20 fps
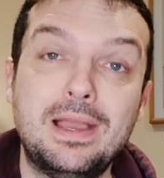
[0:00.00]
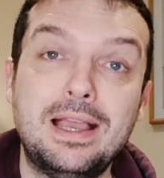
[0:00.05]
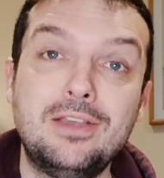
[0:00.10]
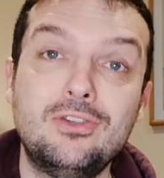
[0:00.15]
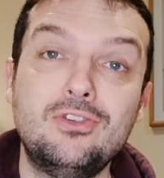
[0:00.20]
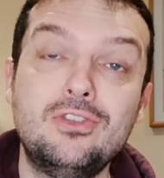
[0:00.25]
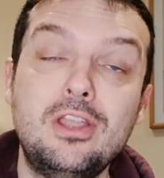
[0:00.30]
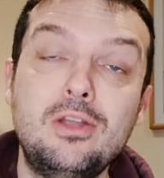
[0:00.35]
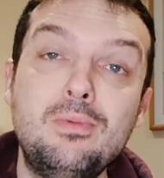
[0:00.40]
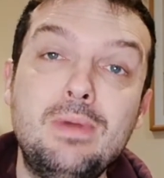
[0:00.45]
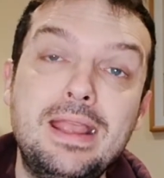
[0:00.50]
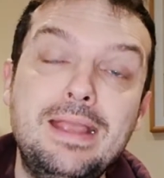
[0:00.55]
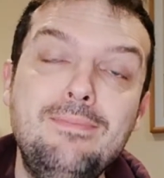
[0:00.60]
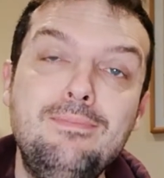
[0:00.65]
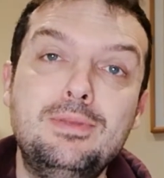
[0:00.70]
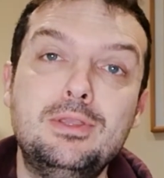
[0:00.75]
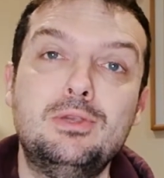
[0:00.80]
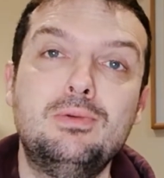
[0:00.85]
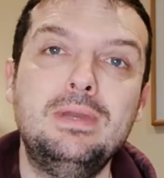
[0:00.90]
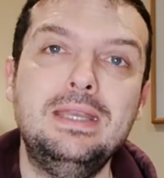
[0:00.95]
But as you know, we're in
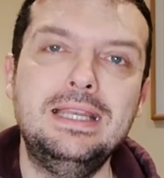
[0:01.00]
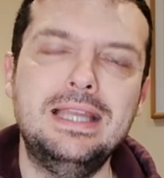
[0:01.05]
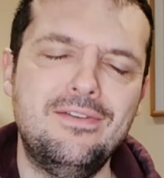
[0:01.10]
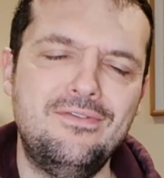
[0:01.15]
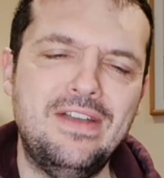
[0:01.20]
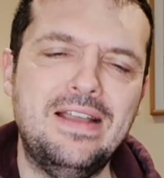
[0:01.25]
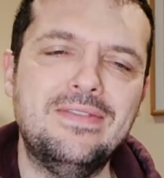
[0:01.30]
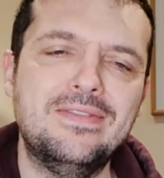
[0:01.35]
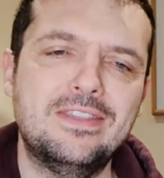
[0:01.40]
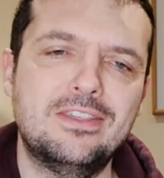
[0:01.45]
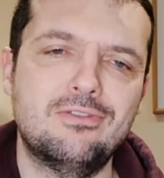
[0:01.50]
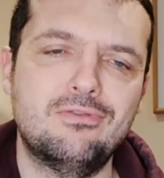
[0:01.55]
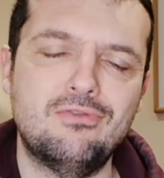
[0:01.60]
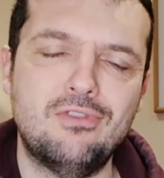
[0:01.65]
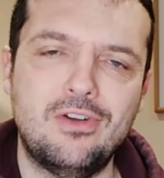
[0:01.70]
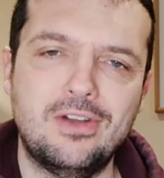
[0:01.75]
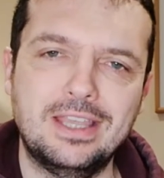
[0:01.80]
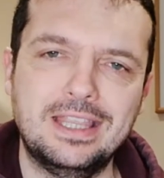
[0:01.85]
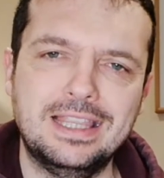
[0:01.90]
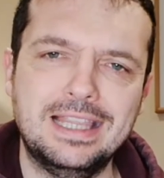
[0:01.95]
between events
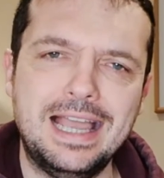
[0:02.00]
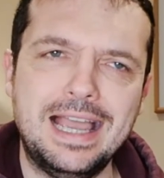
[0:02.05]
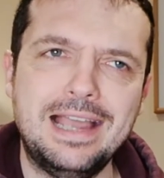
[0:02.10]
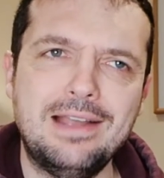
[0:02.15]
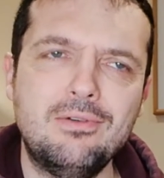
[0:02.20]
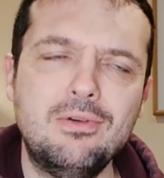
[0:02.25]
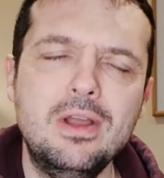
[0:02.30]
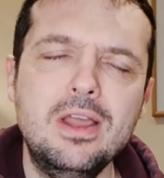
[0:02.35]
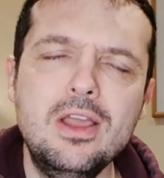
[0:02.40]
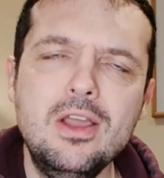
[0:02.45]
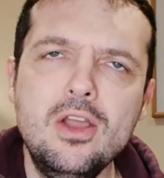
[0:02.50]
right now.